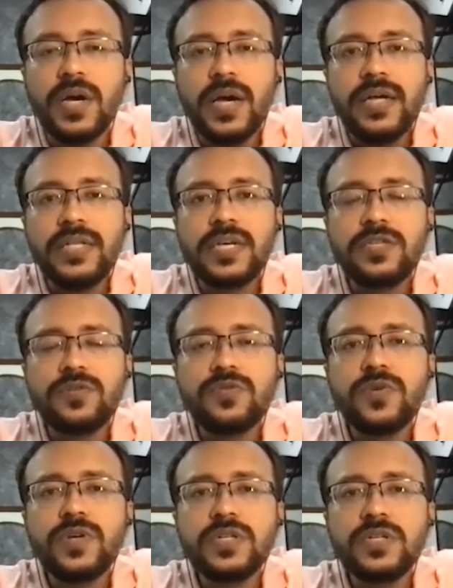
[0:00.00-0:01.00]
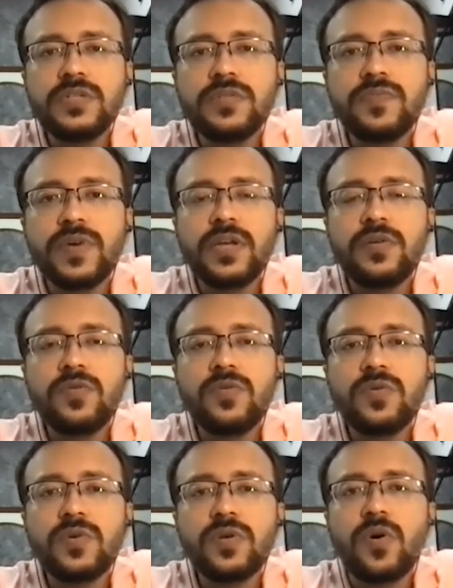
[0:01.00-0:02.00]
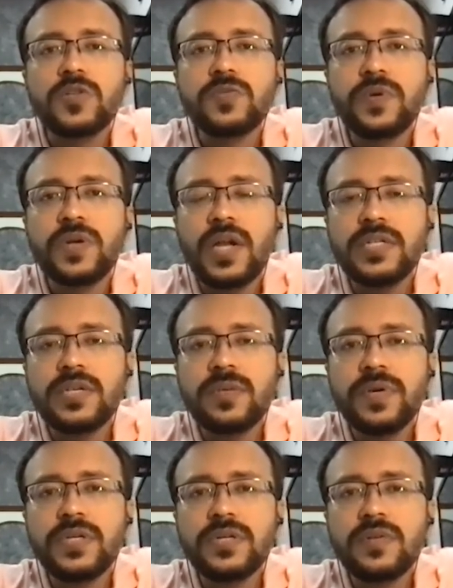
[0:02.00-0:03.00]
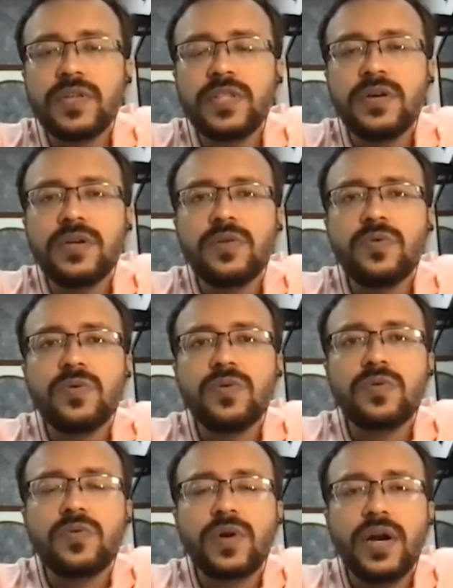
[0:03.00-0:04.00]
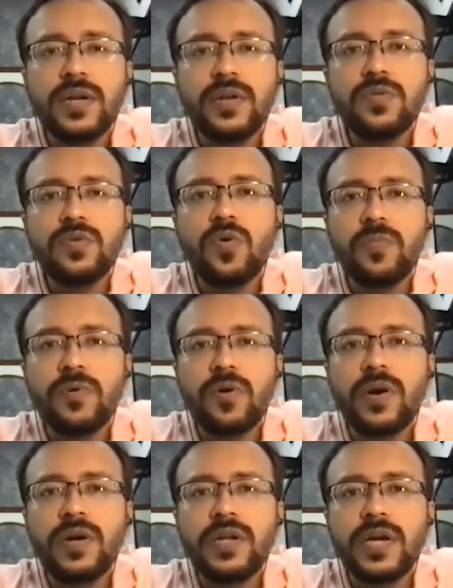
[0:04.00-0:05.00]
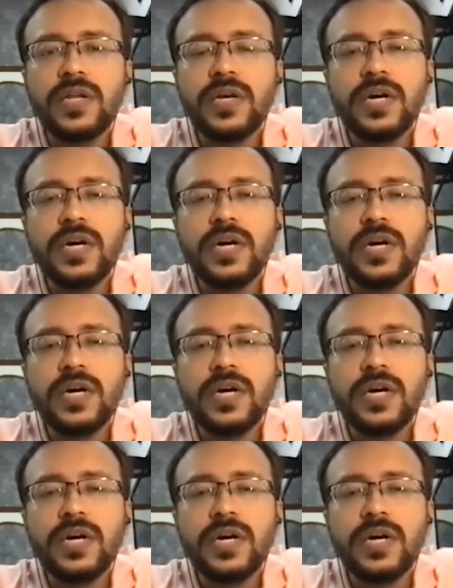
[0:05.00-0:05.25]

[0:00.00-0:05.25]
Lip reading: In such situations, whether to hospitalize the patient, whether to continue the home quarantine,